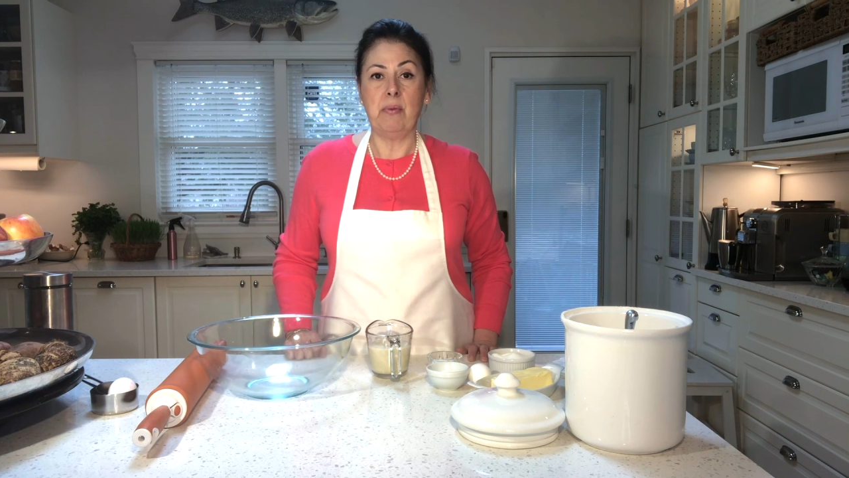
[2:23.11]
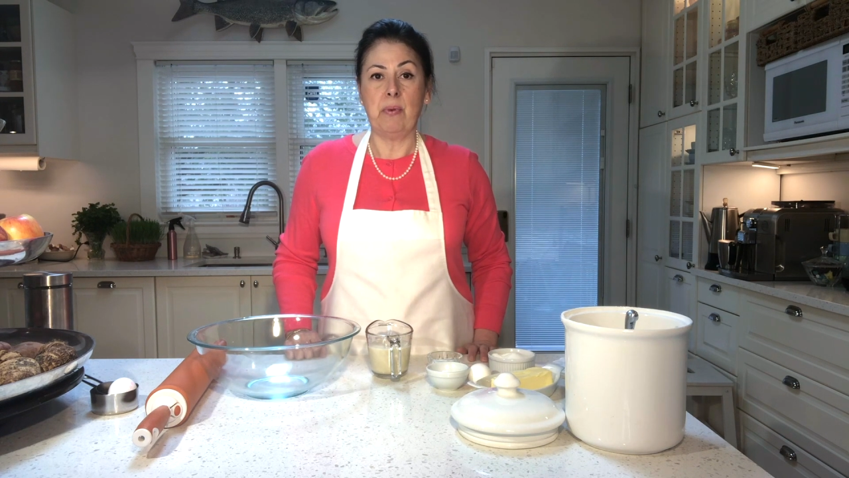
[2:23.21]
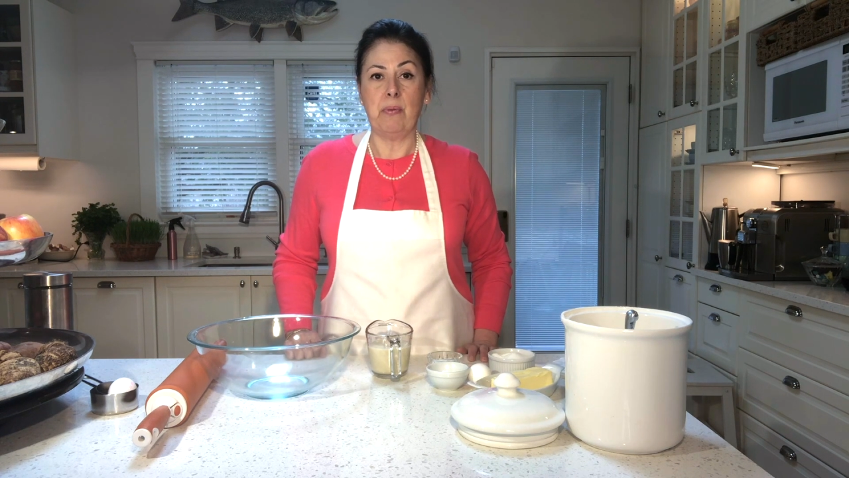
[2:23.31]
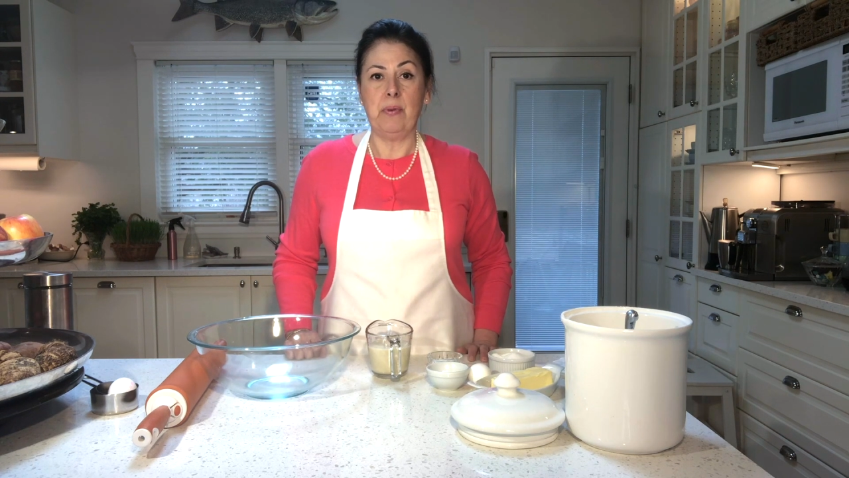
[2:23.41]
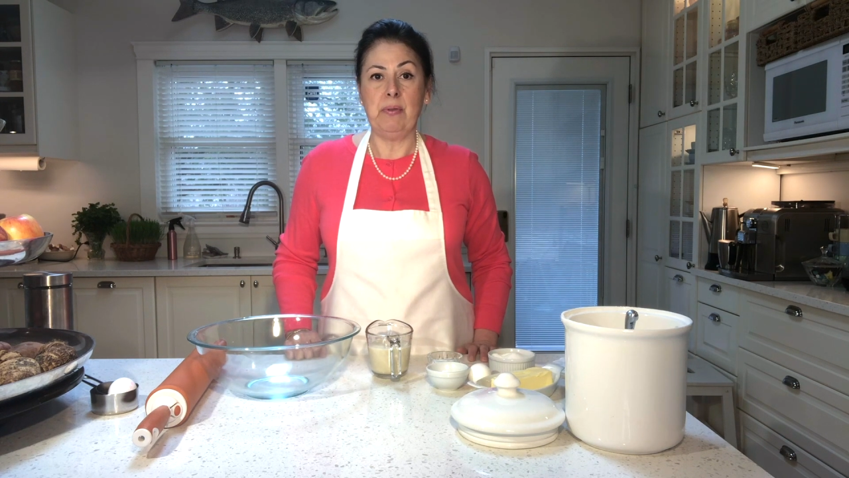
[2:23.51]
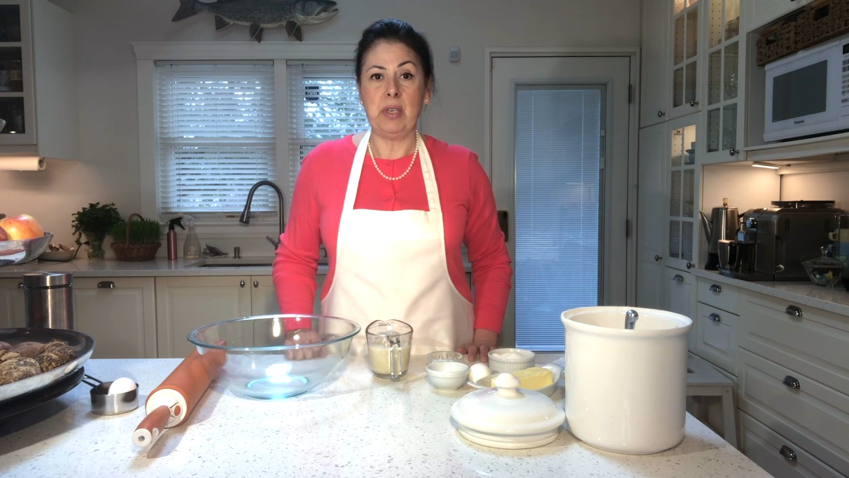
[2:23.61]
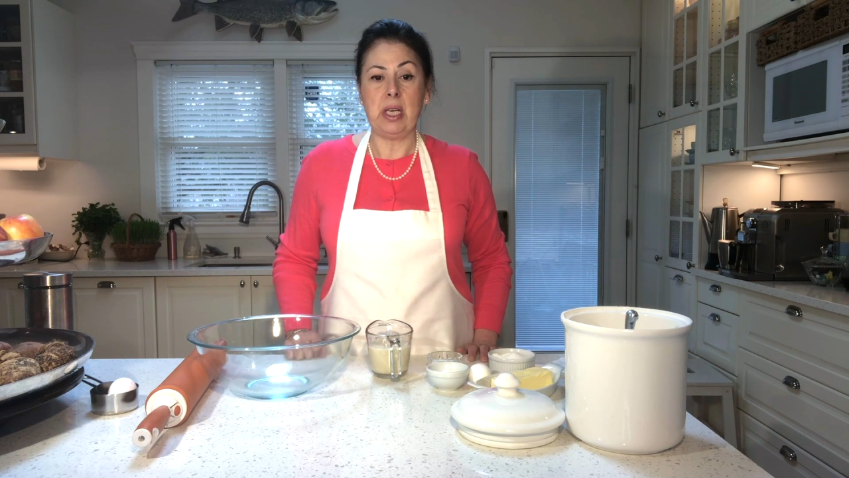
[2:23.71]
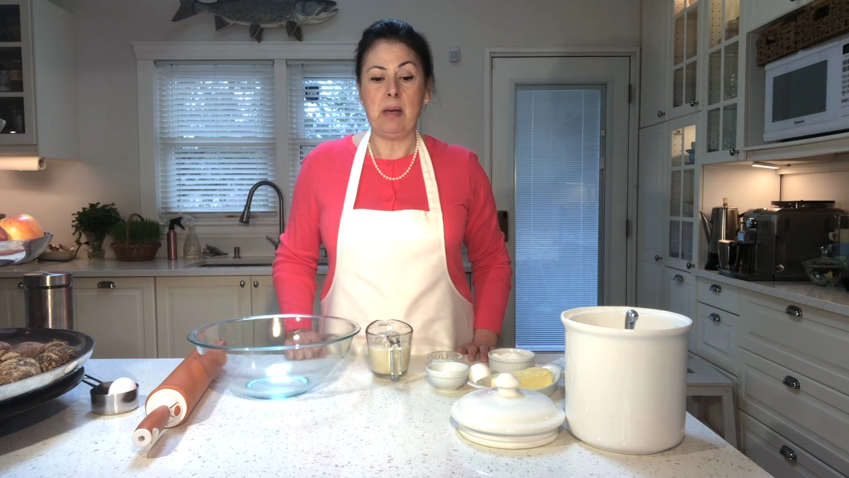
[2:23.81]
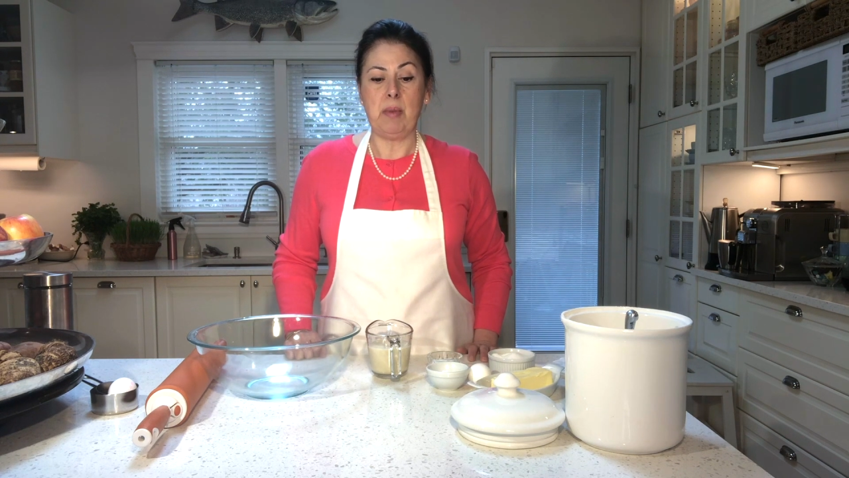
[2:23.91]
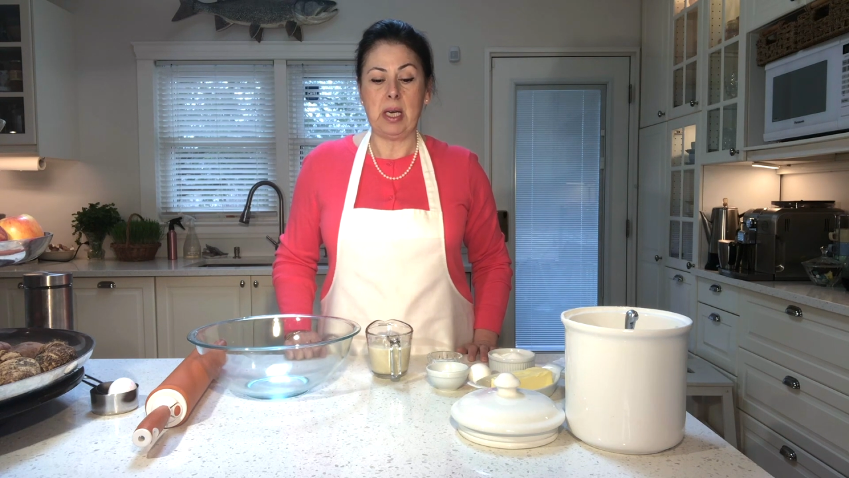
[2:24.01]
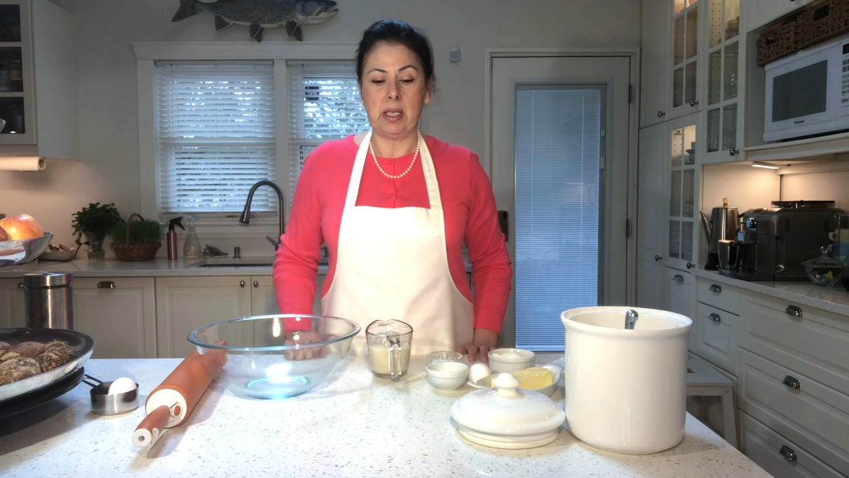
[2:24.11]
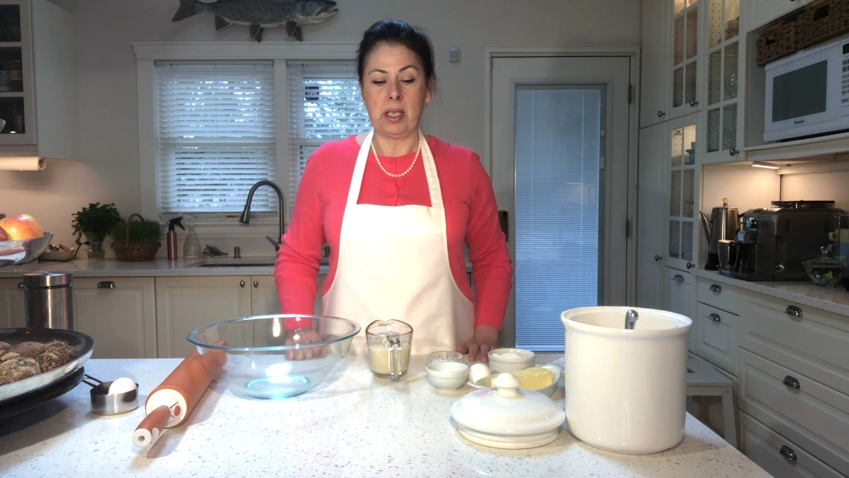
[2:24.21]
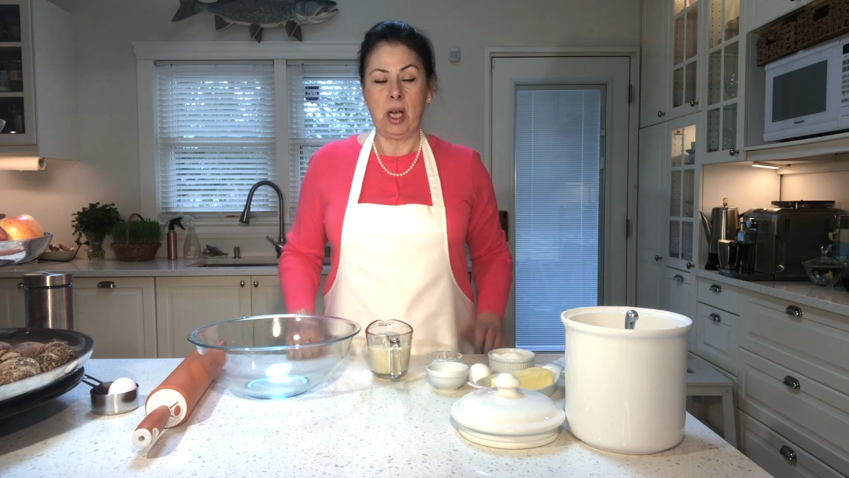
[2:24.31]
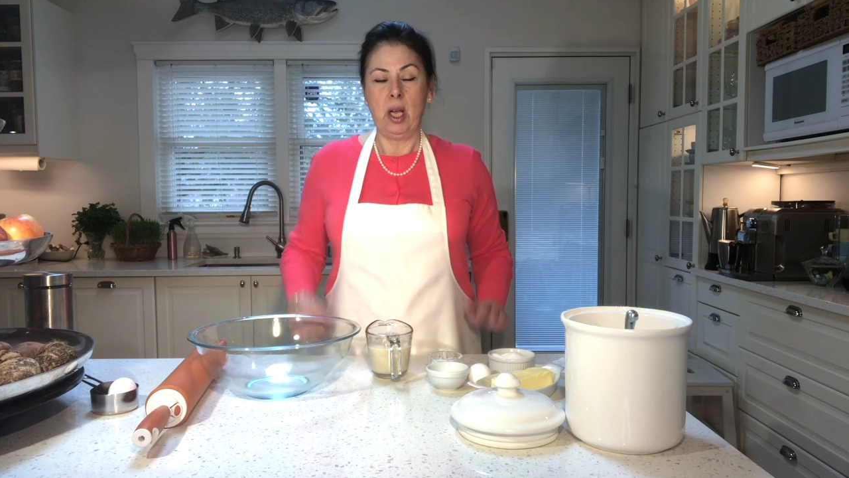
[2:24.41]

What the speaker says: for 15 minutes.